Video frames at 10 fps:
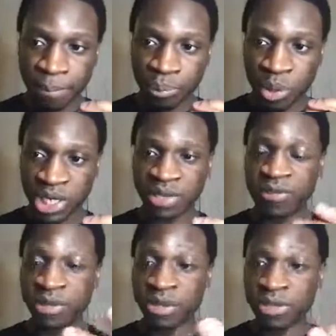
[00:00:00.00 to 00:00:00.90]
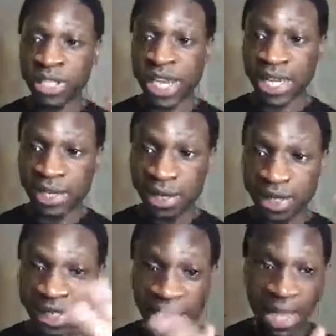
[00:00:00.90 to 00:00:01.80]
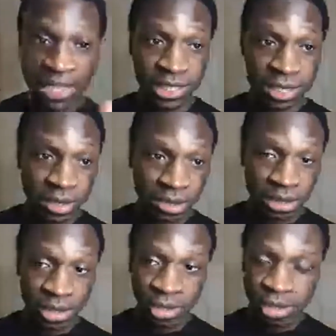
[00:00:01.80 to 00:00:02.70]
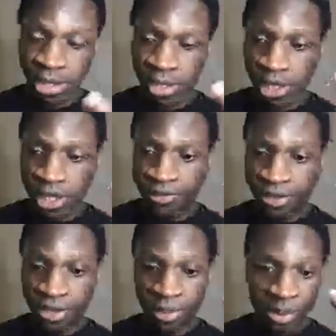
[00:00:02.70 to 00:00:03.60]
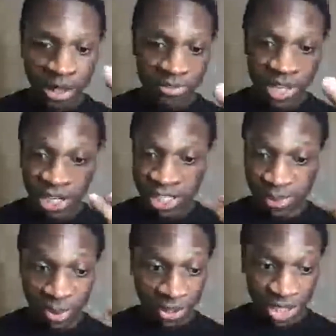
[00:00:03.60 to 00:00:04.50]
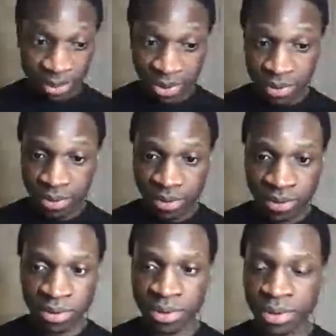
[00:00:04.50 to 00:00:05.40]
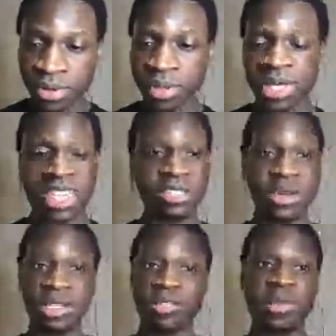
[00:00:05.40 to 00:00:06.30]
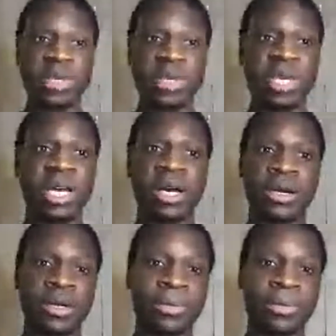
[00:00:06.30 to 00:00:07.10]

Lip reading: But if you don't take the action, if you don't believe that it's possible, it's going to be hard.